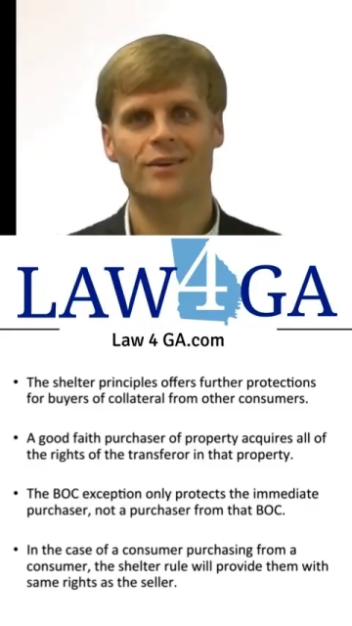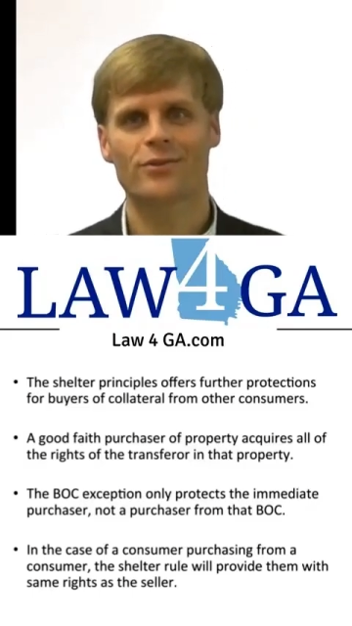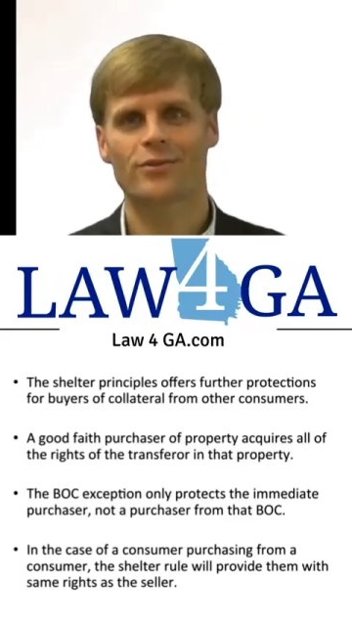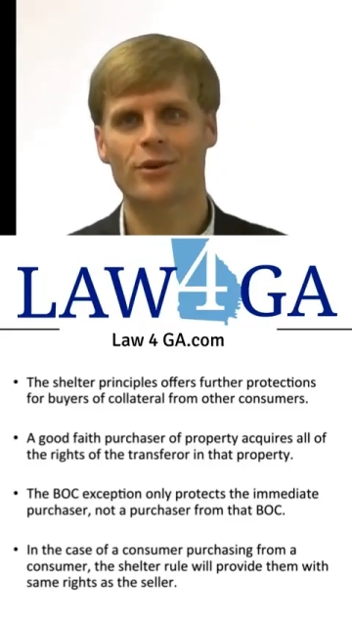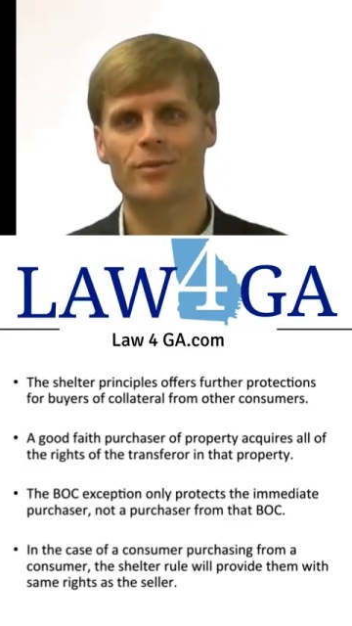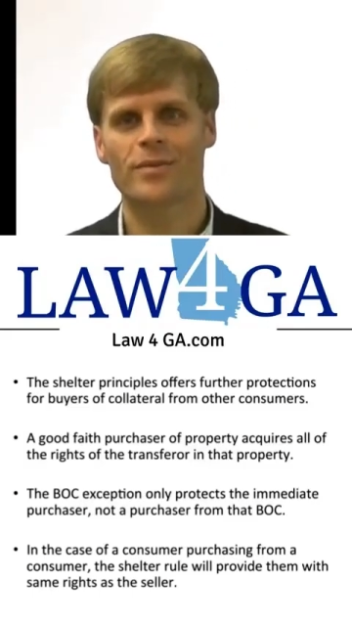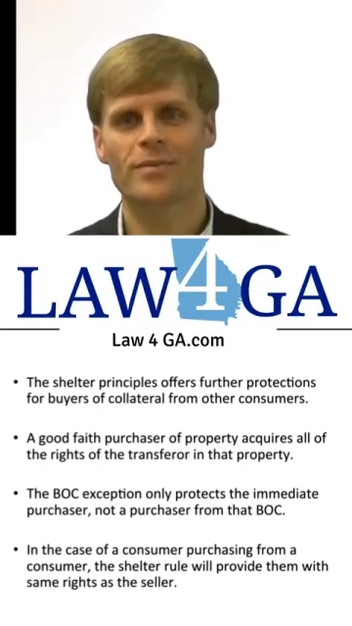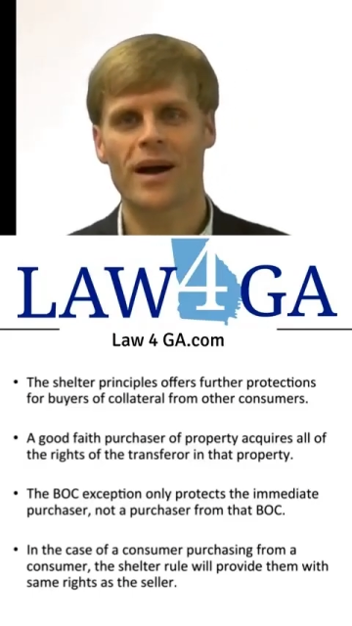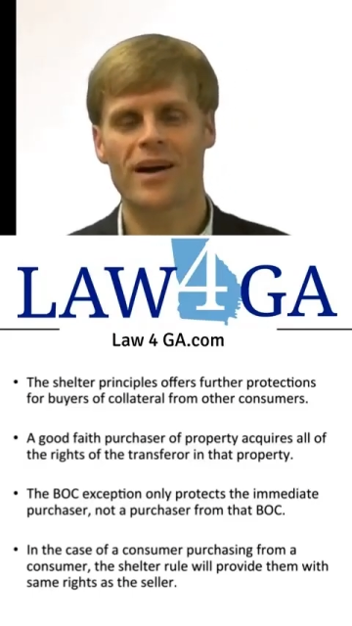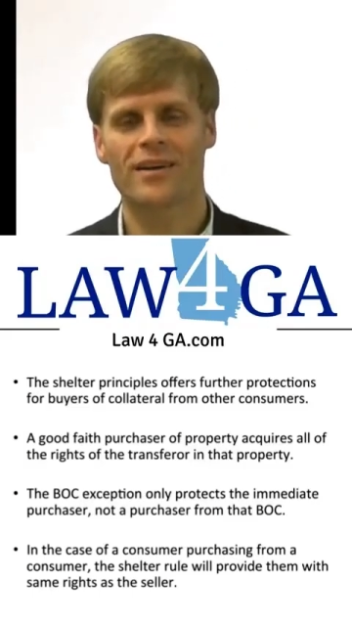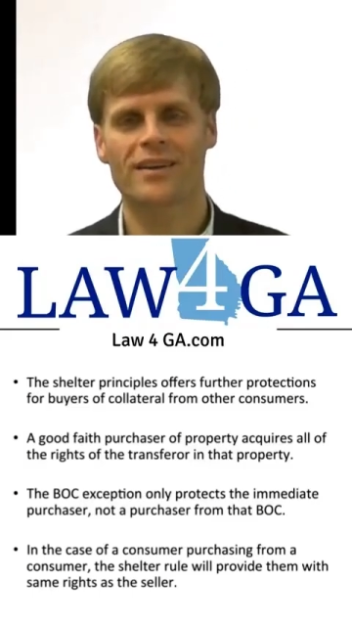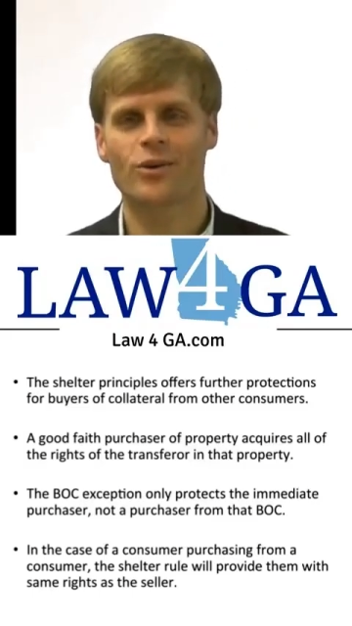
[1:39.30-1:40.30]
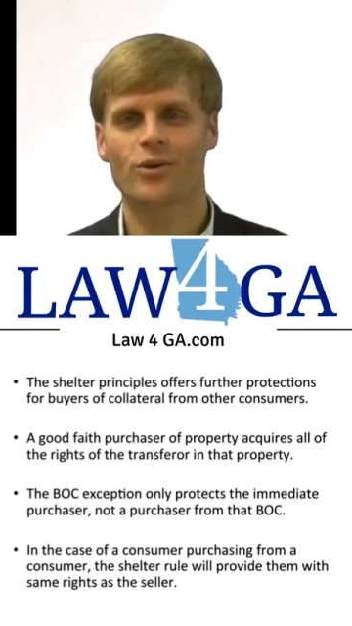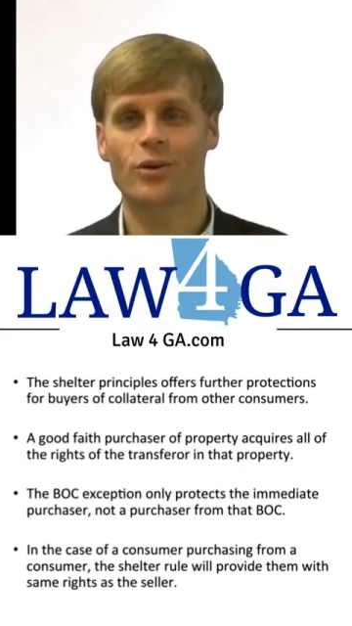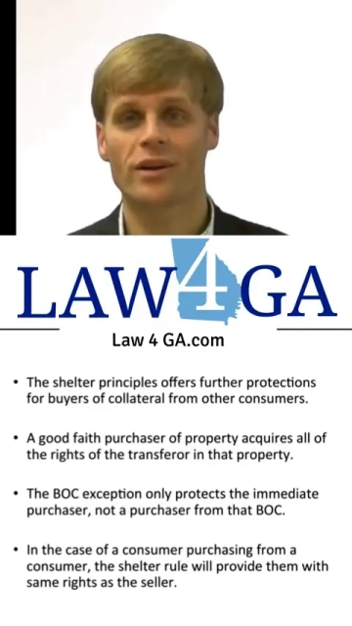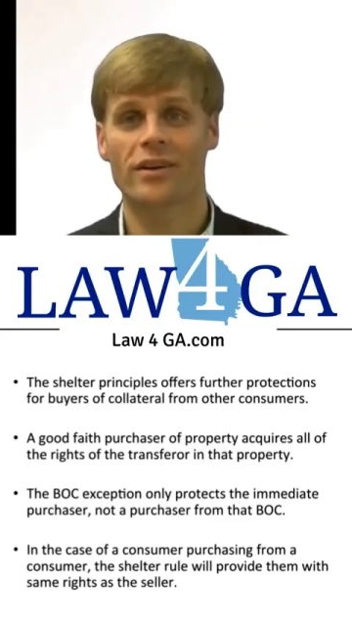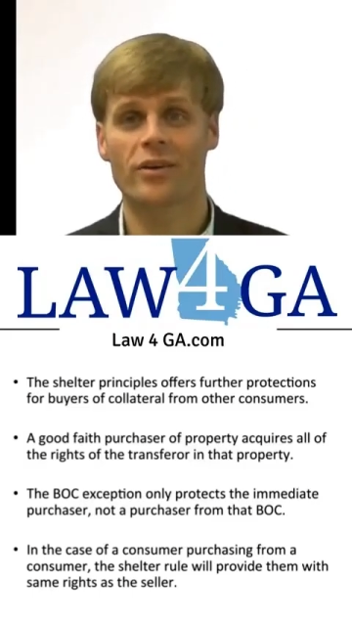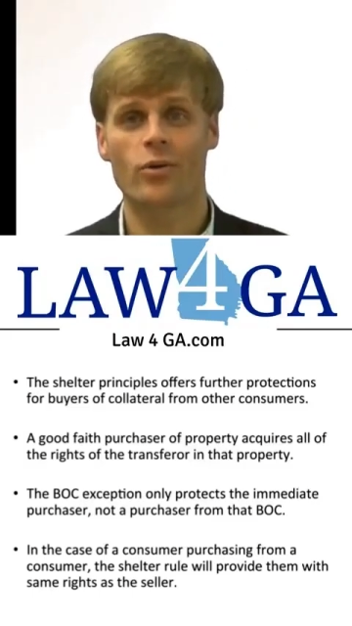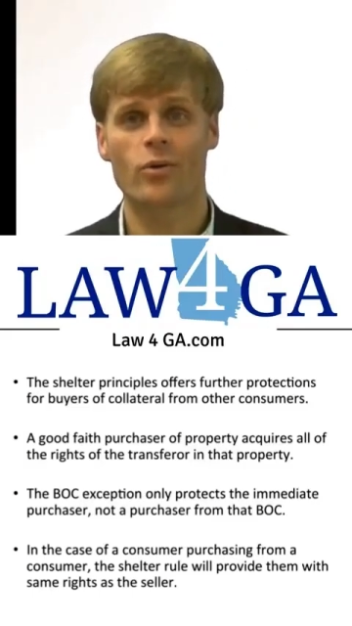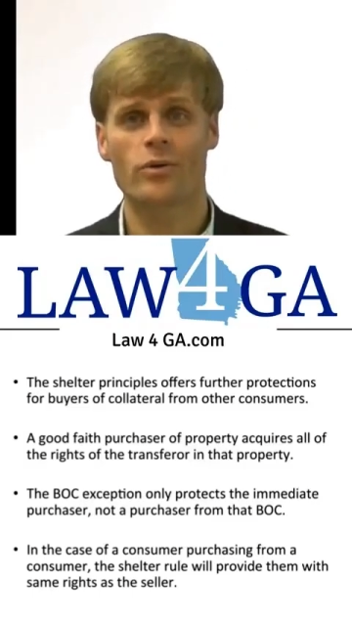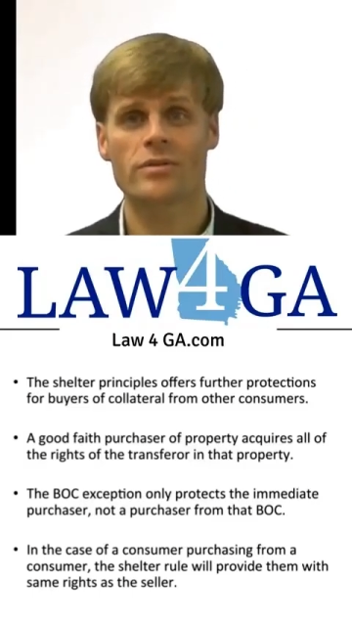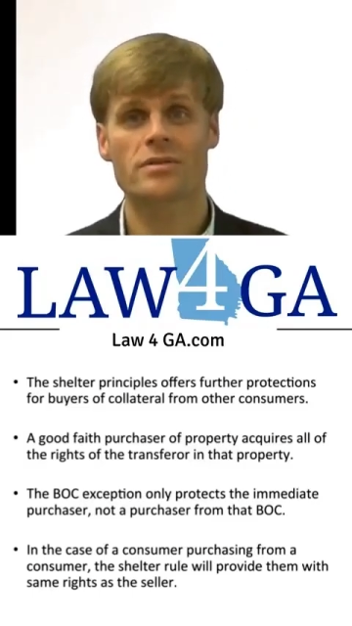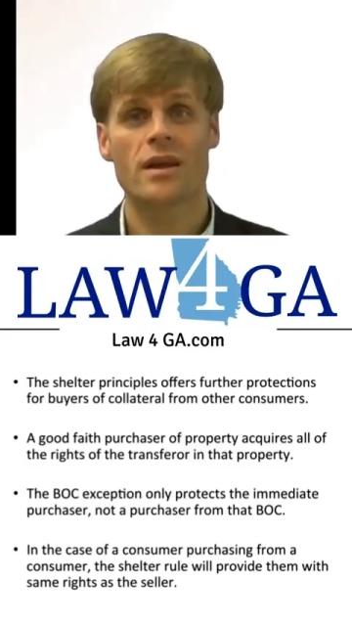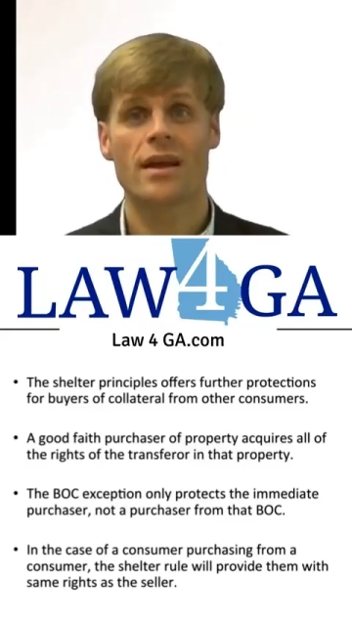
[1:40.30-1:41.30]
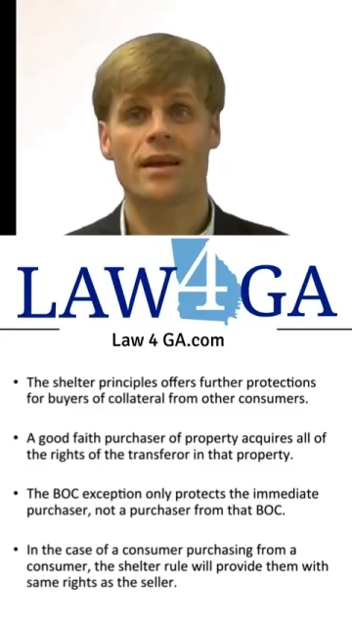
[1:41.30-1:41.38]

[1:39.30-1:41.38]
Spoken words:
from the buyer in the ordinary course,